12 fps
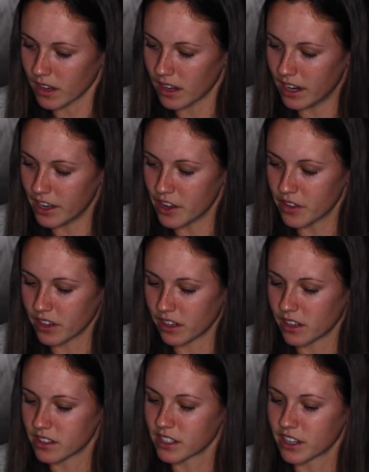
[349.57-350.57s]
I know that
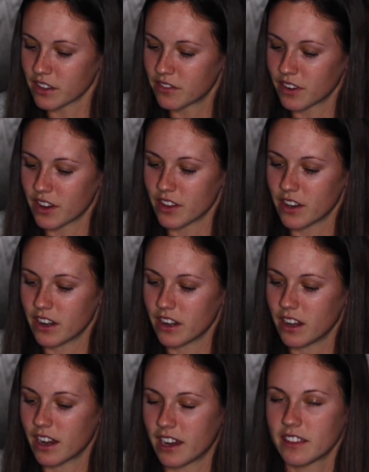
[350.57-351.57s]
He is a good Father and
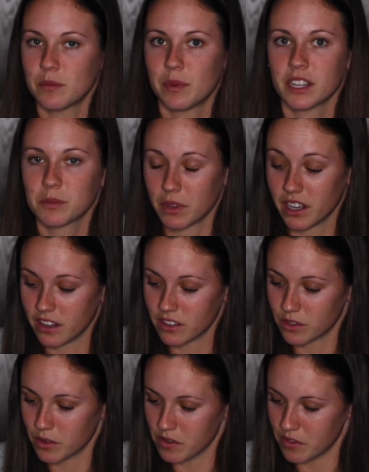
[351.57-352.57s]
He had the best plan in
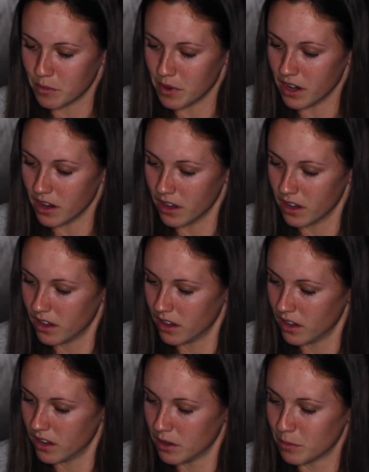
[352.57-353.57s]
store for me,
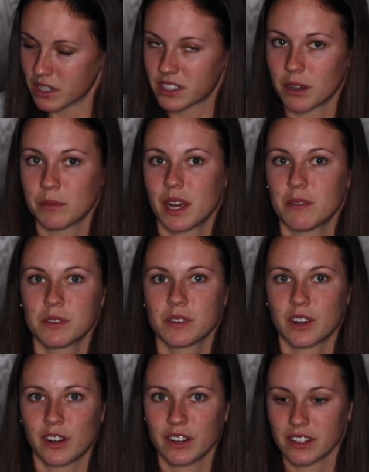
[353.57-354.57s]
but sometimes
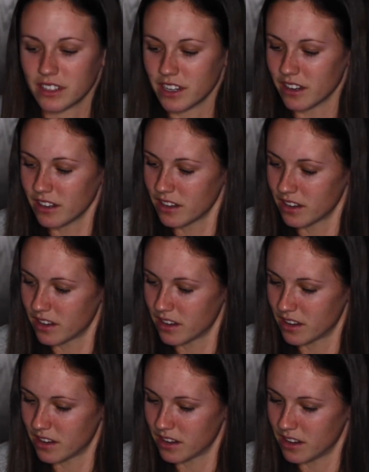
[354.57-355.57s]
it's hard to see it.
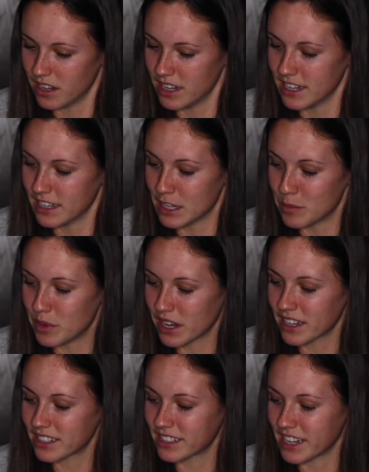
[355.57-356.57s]
The
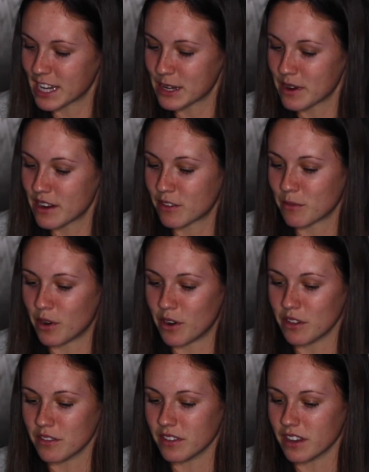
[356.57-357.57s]
biggest takeaway from
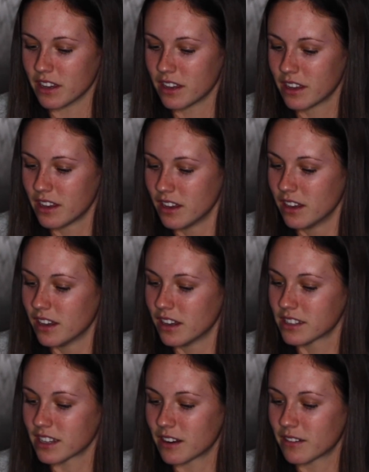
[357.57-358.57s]
all of it
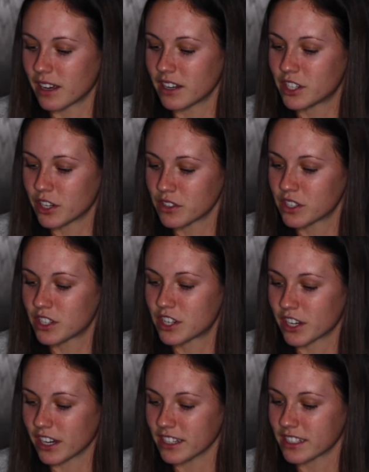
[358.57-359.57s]
is that when I chose to
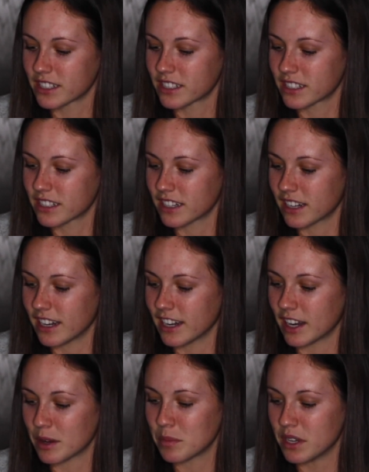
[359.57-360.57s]
trust, I
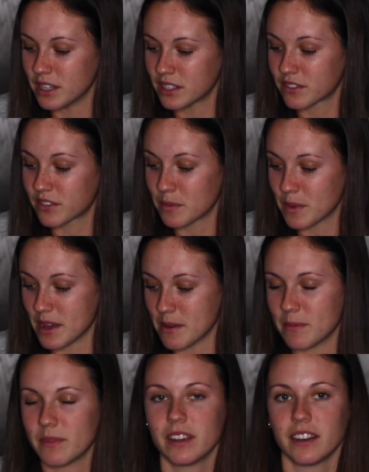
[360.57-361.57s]
got peace from
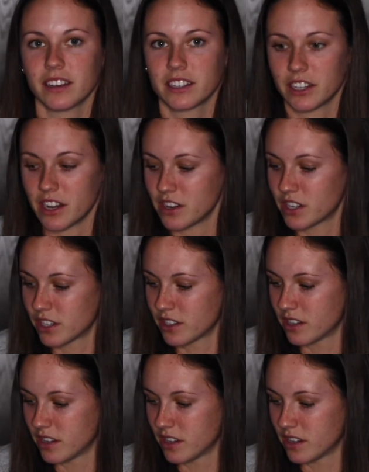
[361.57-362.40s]
Him in exchange.